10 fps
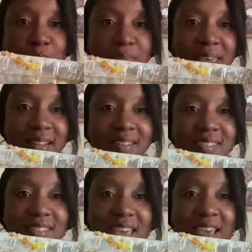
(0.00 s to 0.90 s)
Pick this
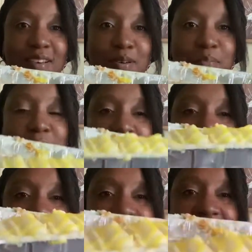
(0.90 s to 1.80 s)
cake up.
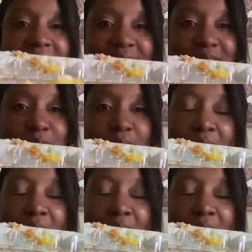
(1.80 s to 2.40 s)
Pick it up.